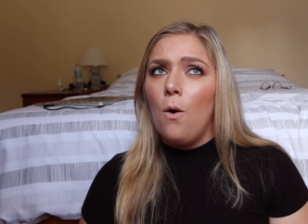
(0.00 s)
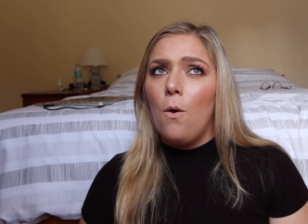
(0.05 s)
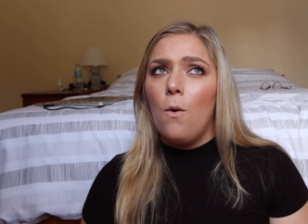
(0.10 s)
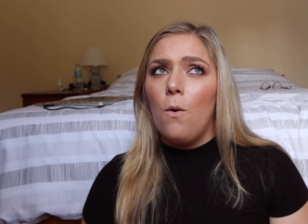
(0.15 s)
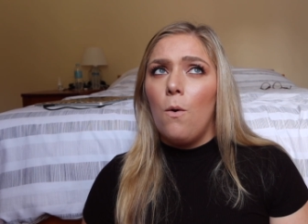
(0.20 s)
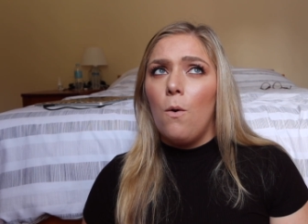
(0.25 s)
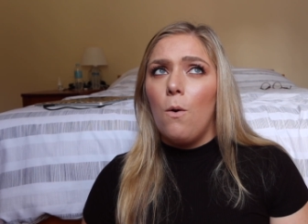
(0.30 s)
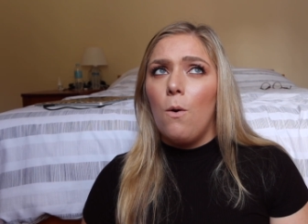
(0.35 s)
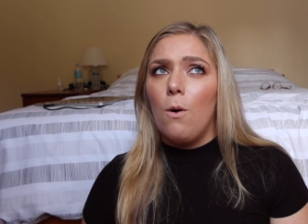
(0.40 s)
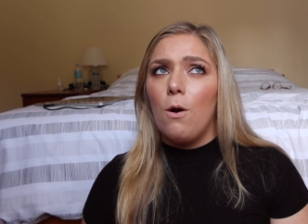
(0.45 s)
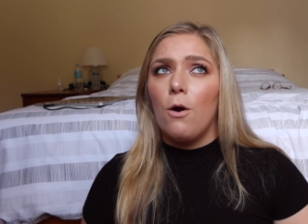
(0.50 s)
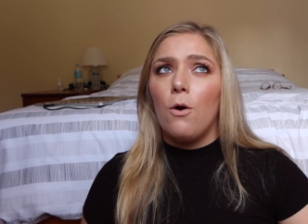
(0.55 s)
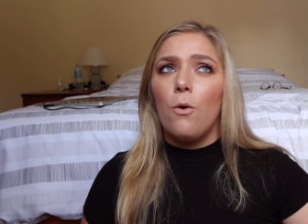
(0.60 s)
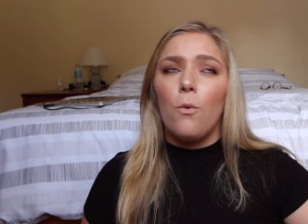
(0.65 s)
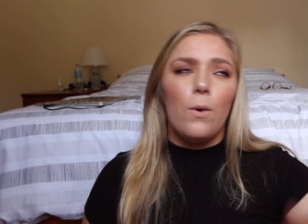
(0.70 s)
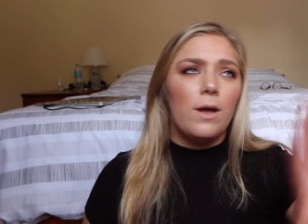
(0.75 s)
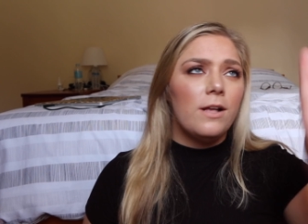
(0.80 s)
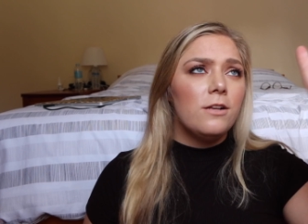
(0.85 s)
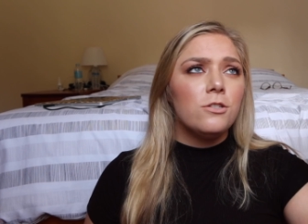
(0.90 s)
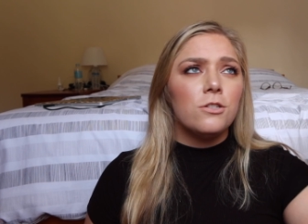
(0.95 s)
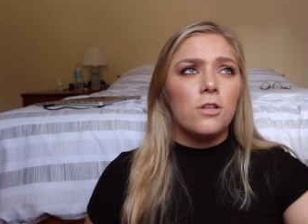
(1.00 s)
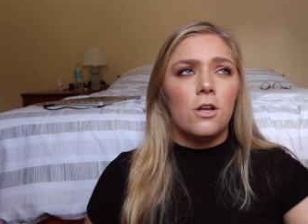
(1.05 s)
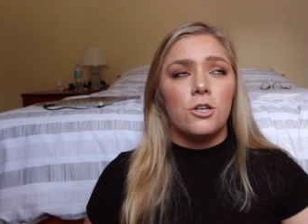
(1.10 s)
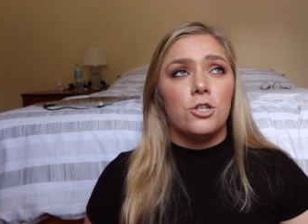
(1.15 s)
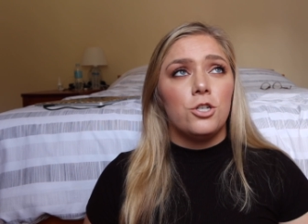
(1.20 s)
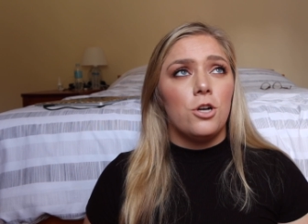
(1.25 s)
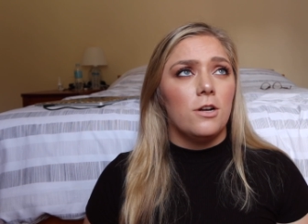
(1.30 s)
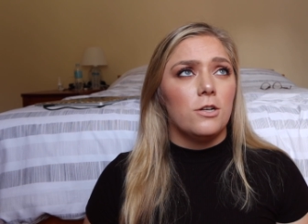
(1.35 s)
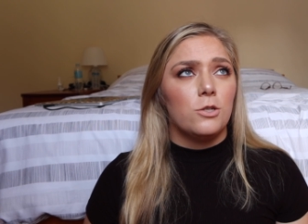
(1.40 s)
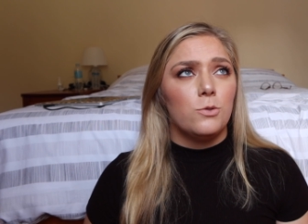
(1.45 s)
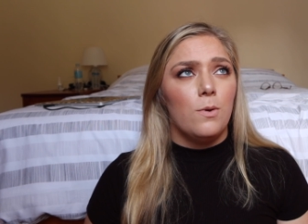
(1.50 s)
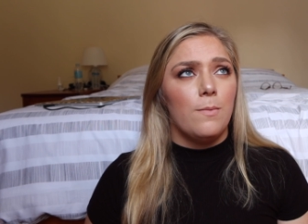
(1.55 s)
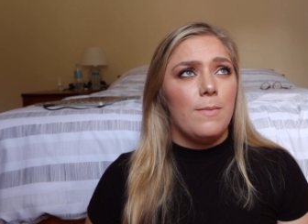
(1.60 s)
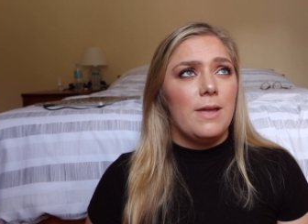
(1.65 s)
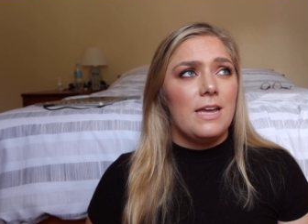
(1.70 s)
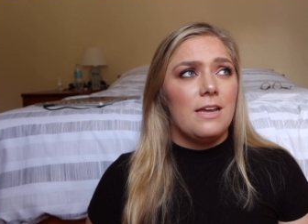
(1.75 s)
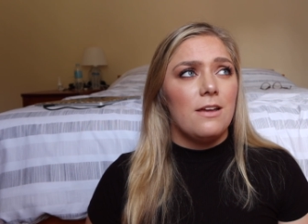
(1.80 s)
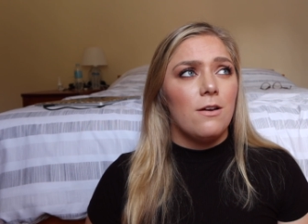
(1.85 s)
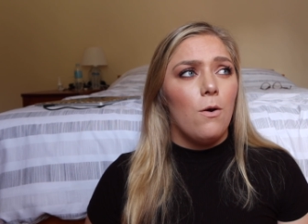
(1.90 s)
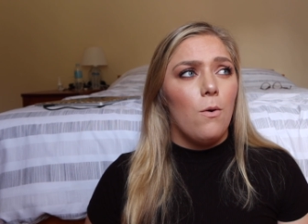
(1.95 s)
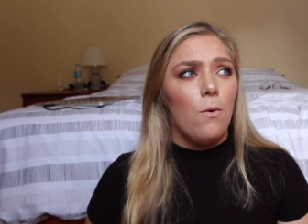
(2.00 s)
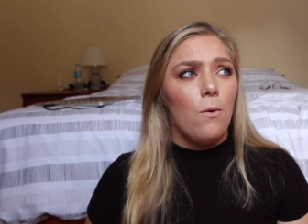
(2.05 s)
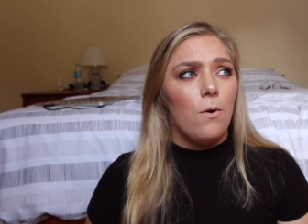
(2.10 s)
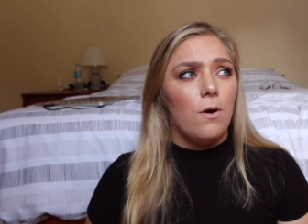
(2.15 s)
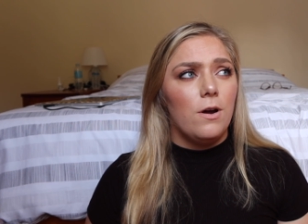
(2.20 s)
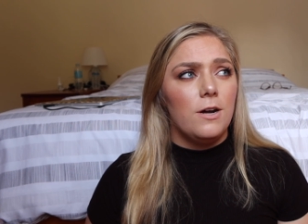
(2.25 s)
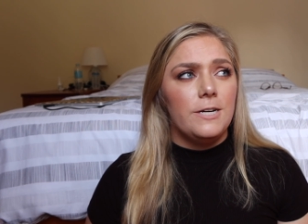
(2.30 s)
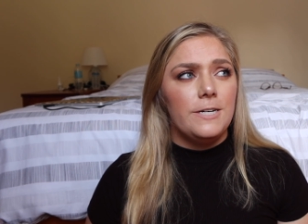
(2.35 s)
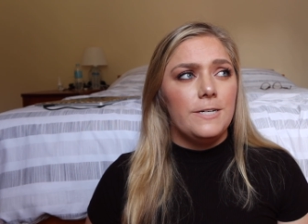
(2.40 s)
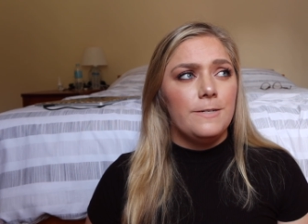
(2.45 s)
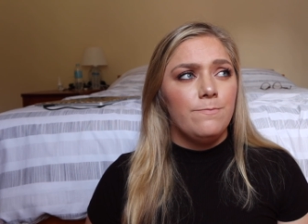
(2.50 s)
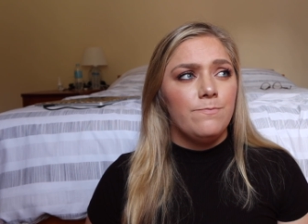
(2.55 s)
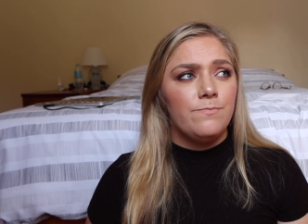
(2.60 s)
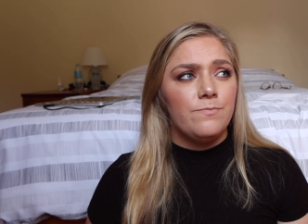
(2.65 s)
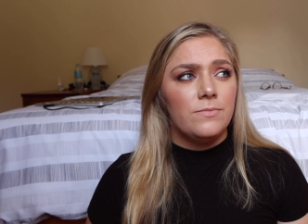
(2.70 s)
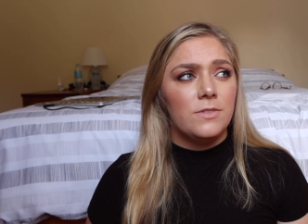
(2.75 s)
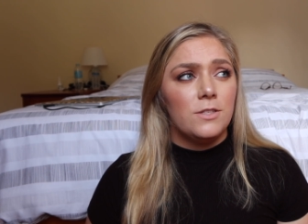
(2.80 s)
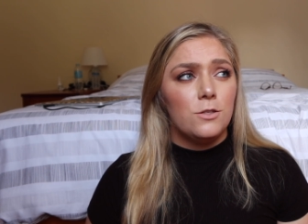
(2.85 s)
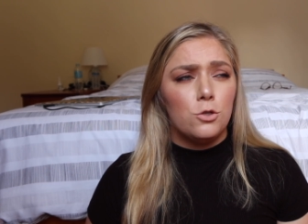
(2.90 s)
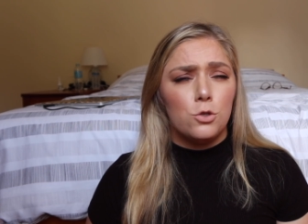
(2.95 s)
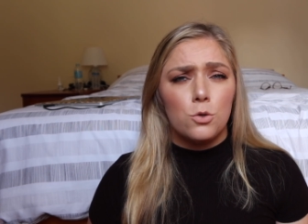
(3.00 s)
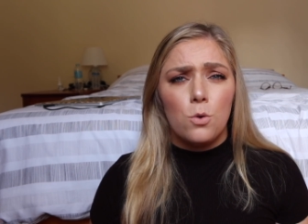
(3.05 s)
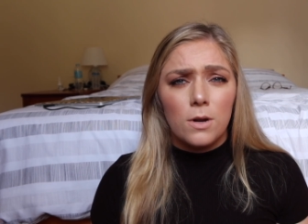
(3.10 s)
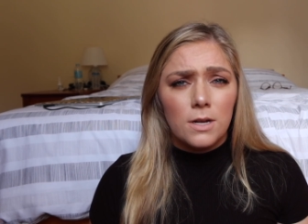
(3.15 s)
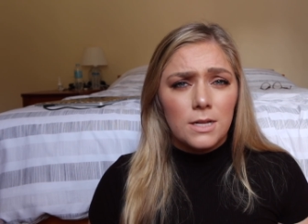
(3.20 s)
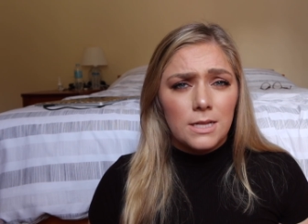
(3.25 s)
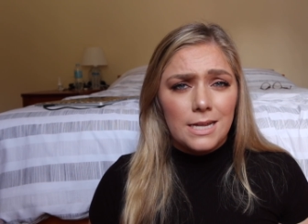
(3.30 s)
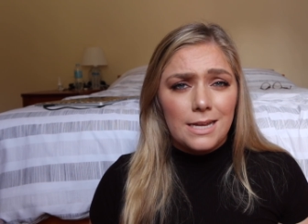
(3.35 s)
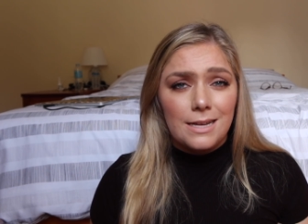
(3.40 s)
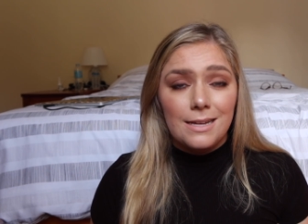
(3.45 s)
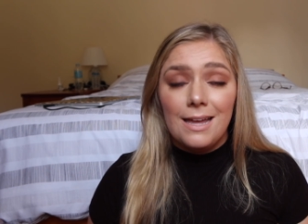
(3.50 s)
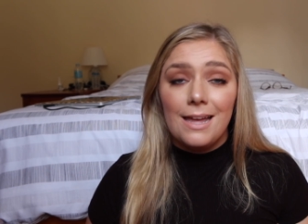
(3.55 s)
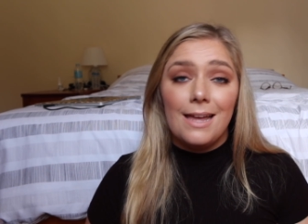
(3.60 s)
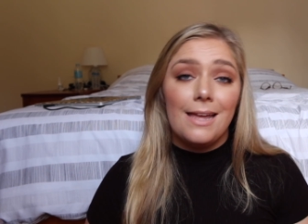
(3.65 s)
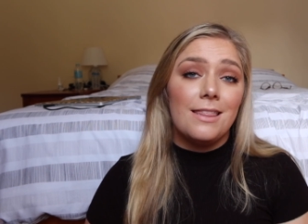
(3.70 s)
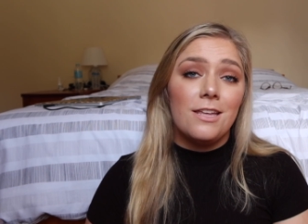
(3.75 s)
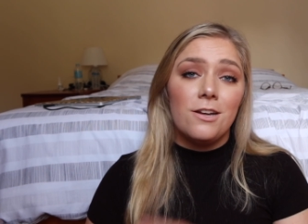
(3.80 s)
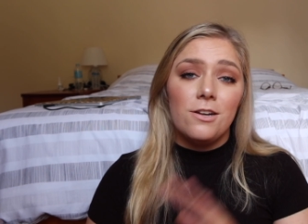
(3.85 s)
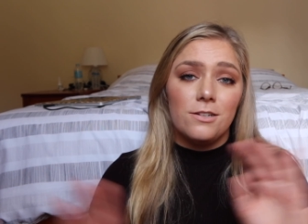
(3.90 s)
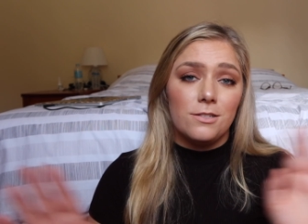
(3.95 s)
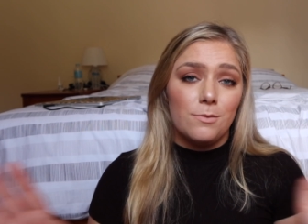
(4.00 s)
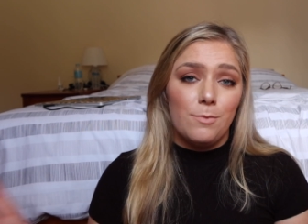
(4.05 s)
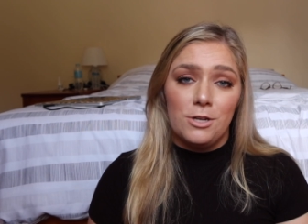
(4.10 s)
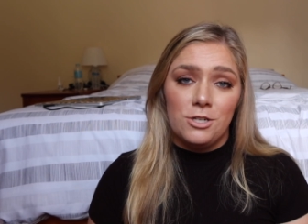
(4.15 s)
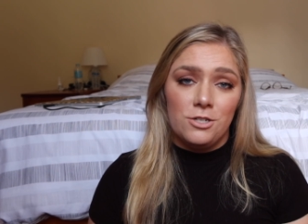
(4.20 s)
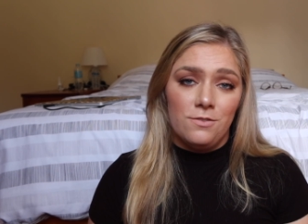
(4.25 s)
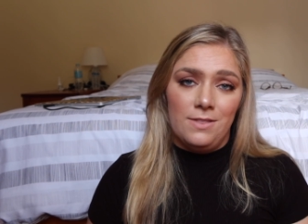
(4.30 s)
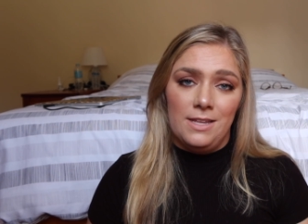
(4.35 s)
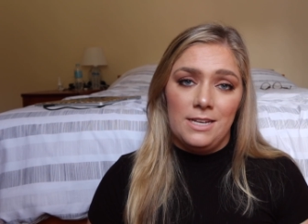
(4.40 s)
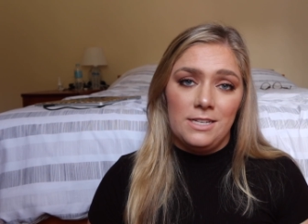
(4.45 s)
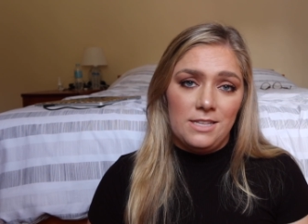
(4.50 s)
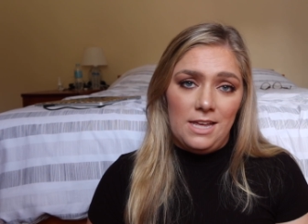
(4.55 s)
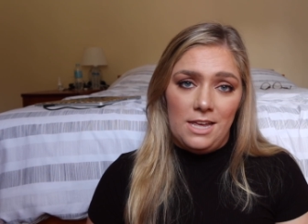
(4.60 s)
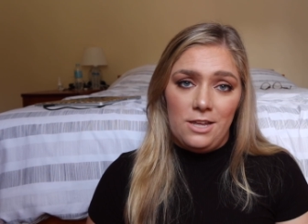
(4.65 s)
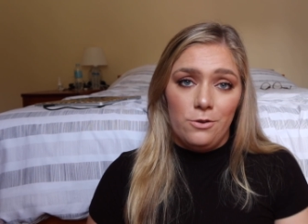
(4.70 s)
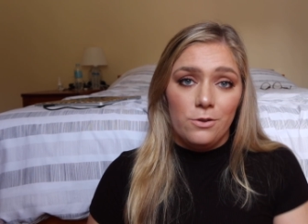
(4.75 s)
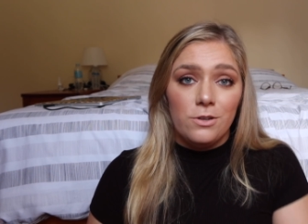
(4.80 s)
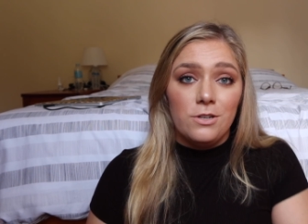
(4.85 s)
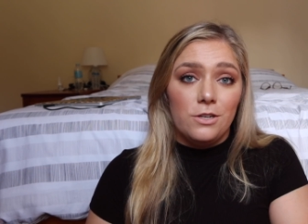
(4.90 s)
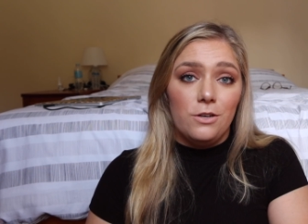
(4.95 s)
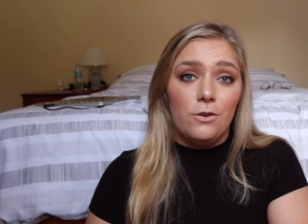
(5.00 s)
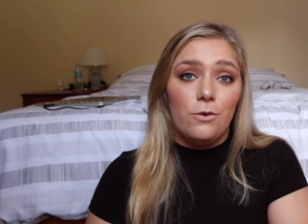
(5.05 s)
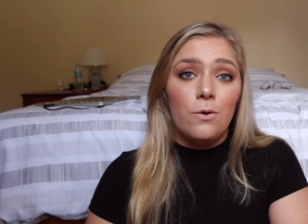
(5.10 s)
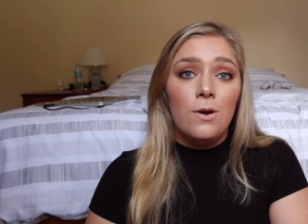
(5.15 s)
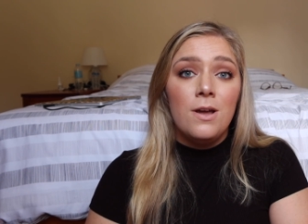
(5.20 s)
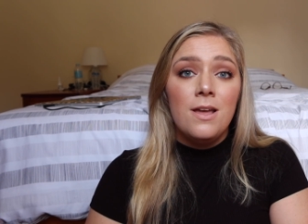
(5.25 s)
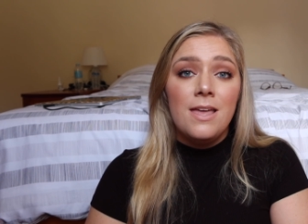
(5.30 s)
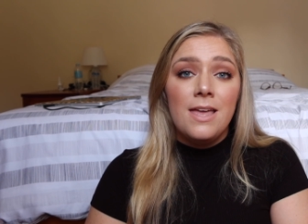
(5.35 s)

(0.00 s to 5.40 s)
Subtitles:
or whale shark swimming, or snorkeling, there's a bunch of things that you can do